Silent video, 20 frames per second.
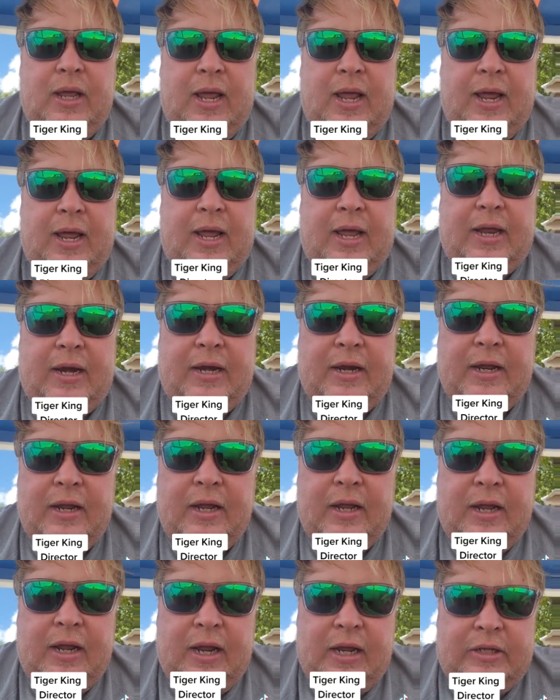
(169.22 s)
and
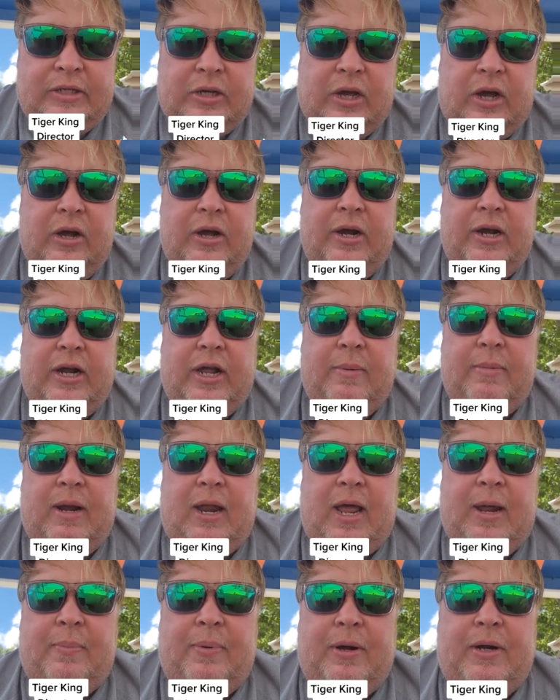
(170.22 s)
it's all going to come to
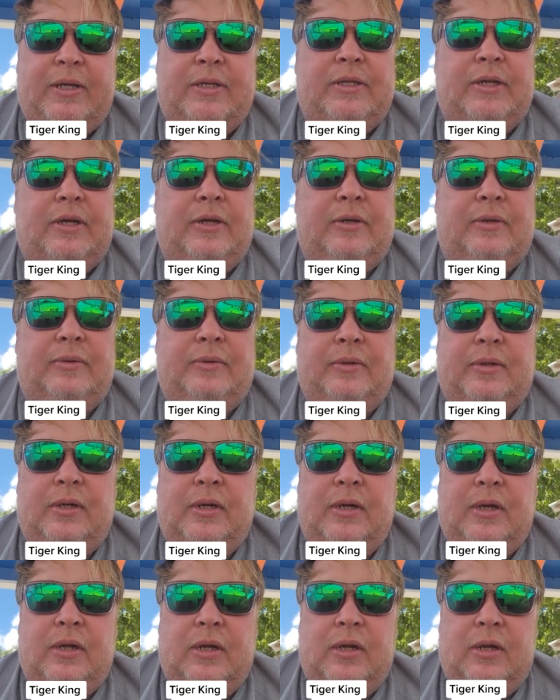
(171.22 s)
light pretty soon.
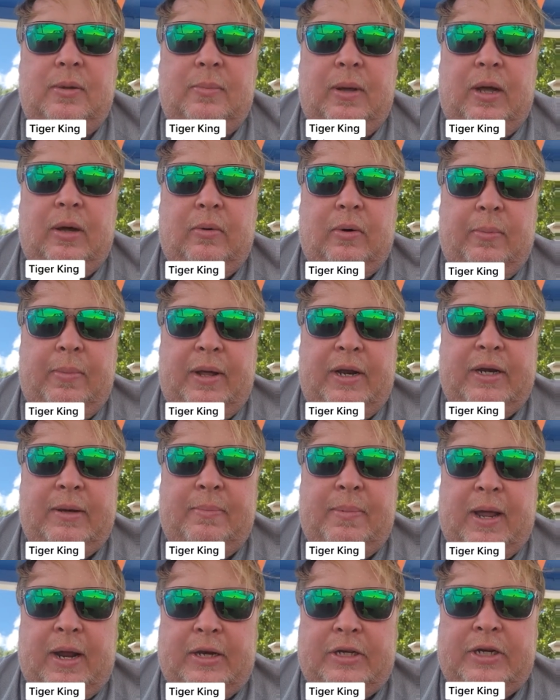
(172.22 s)
But
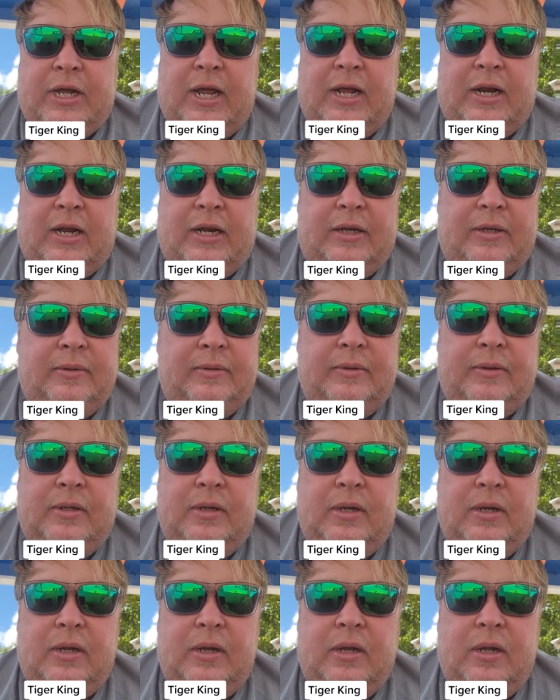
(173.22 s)
Rebecca Chaiklin,
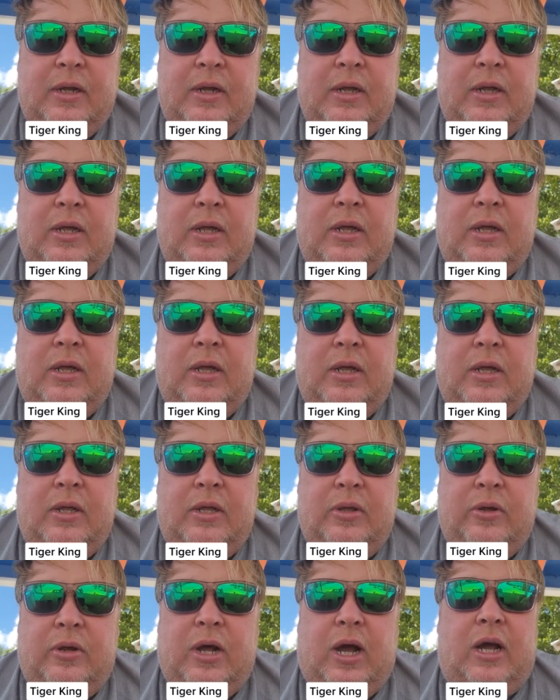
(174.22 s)

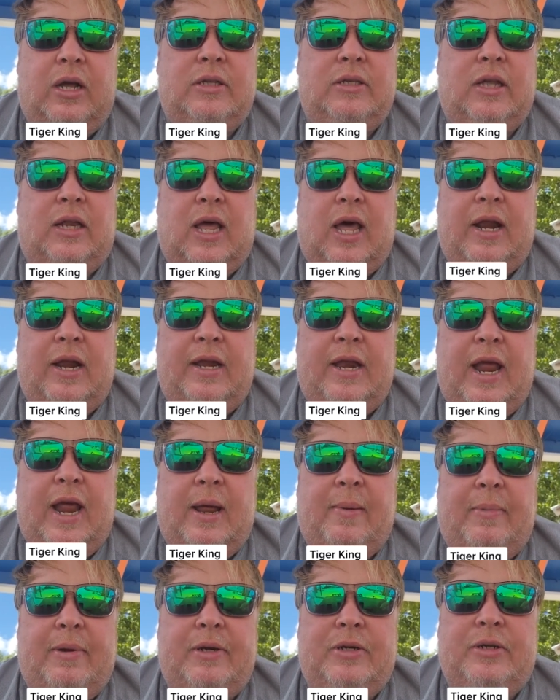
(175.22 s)
you caused a lot of
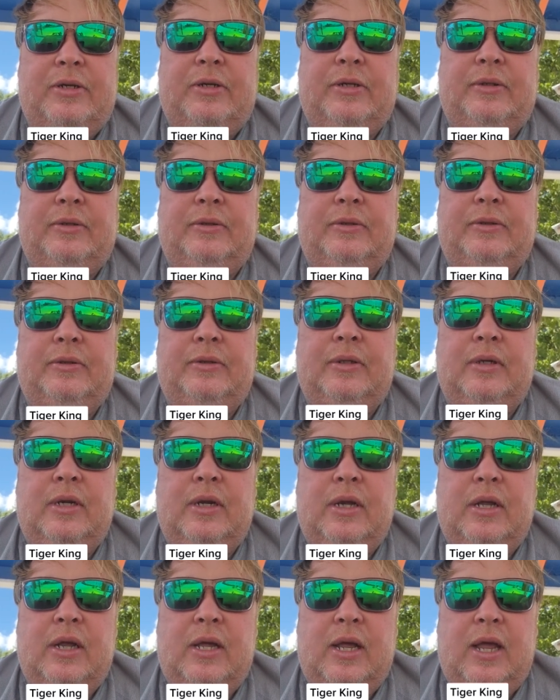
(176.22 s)
damage
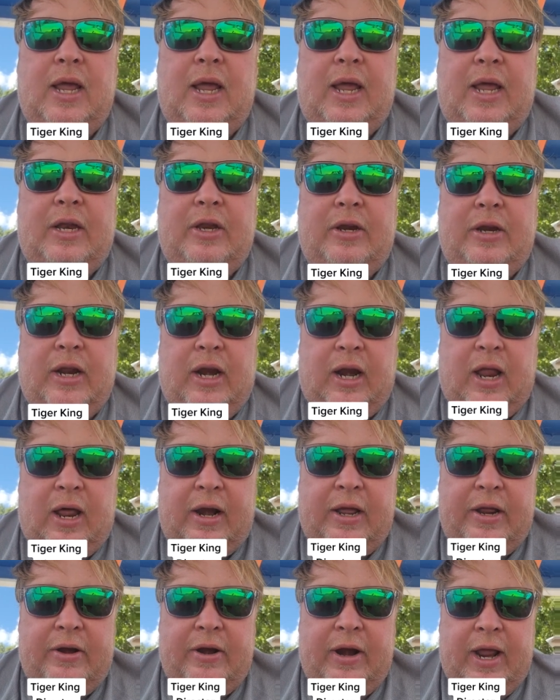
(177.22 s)
and you did a
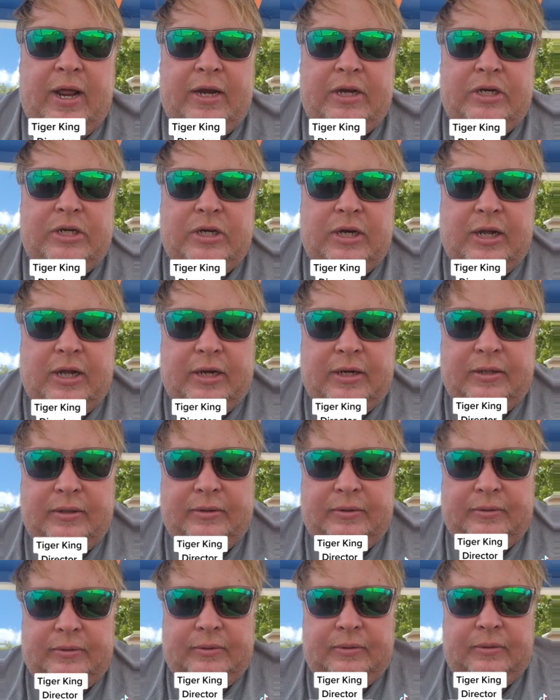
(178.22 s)
lot of underhanded shit.
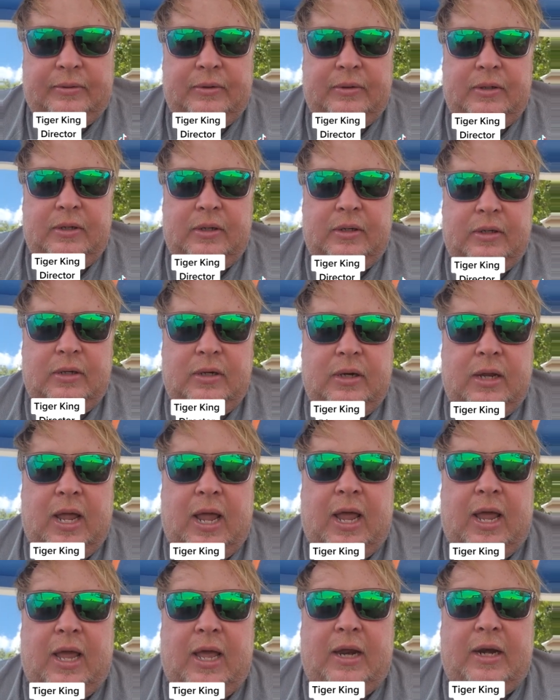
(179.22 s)

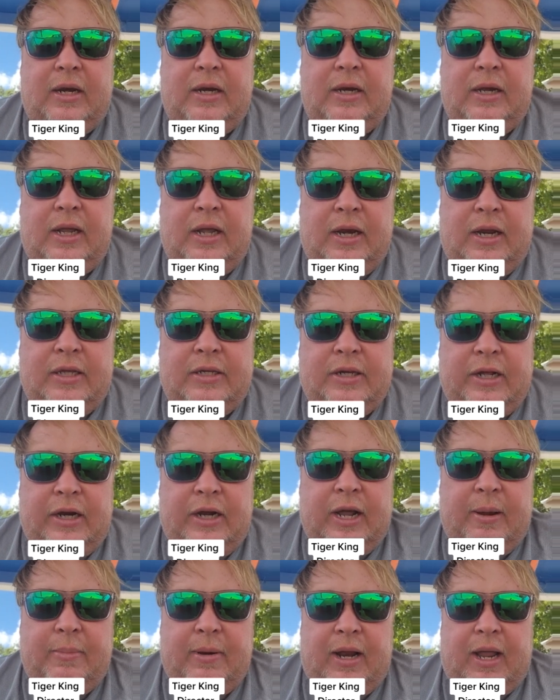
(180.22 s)
And it is going
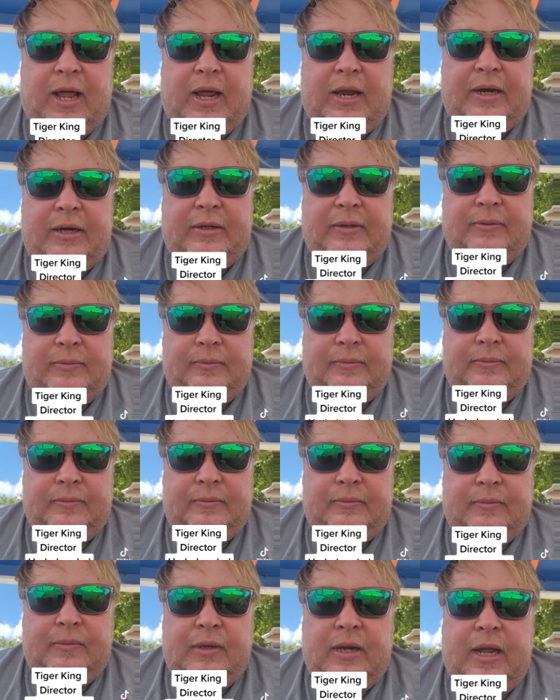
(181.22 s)
to come to light.
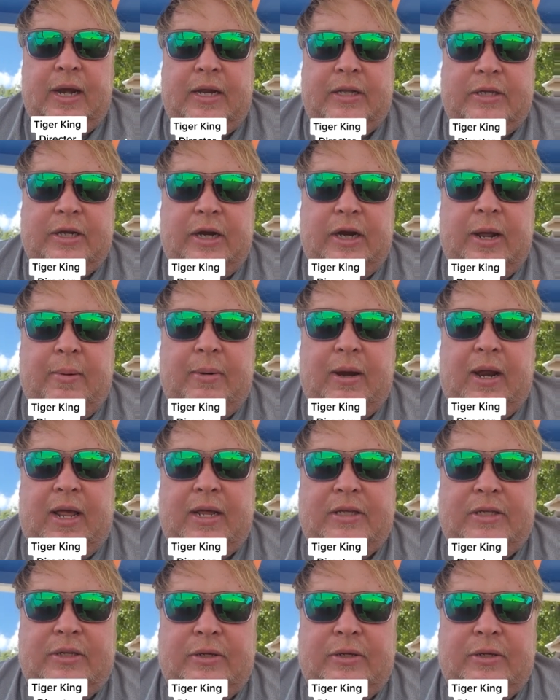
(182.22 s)
And it's going to come to light